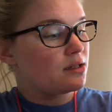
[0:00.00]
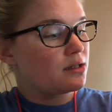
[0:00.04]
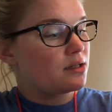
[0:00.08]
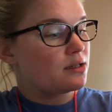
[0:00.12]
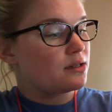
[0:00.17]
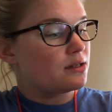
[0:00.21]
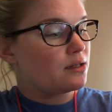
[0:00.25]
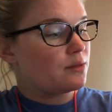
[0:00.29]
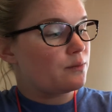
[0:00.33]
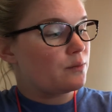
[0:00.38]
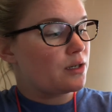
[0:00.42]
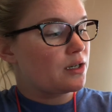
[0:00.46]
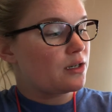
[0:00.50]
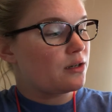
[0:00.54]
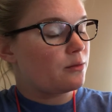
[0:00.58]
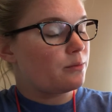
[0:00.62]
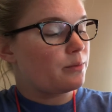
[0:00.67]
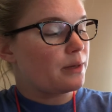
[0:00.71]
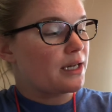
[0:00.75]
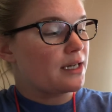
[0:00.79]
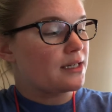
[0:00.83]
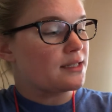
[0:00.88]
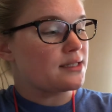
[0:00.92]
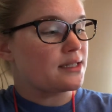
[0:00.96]
Then we go
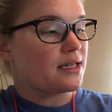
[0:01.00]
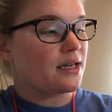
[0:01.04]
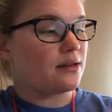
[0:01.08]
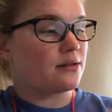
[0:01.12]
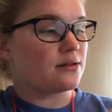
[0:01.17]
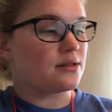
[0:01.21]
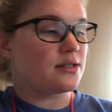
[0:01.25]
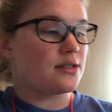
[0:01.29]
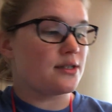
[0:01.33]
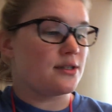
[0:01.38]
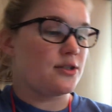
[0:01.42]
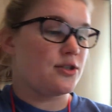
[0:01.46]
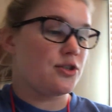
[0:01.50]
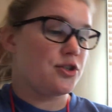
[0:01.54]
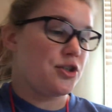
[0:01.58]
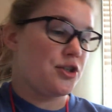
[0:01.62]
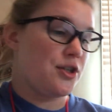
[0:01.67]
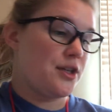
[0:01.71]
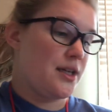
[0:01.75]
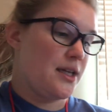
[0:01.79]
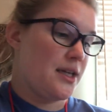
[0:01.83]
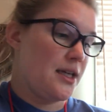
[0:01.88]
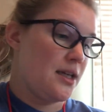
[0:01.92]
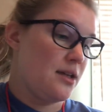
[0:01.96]
back down to
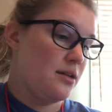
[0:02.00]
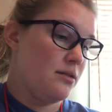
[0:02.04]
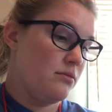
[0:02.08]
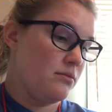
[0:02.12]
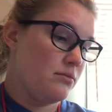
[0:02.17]
G.